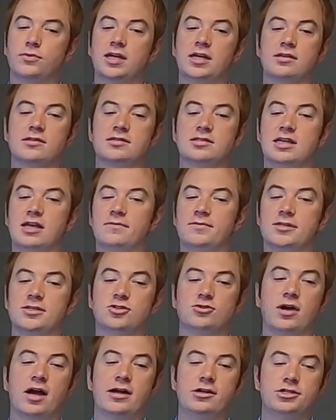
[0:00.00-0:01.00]
We can see if this
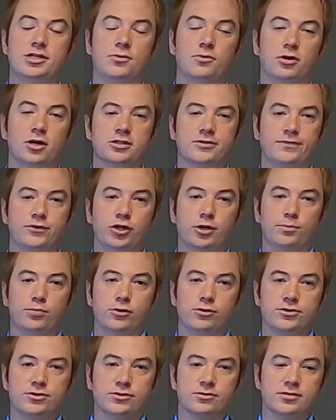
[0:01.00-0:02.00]
strategy works for your
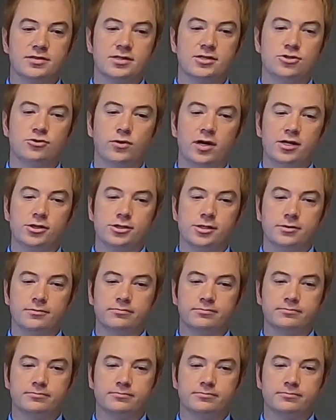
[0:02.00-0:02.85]
personal situation.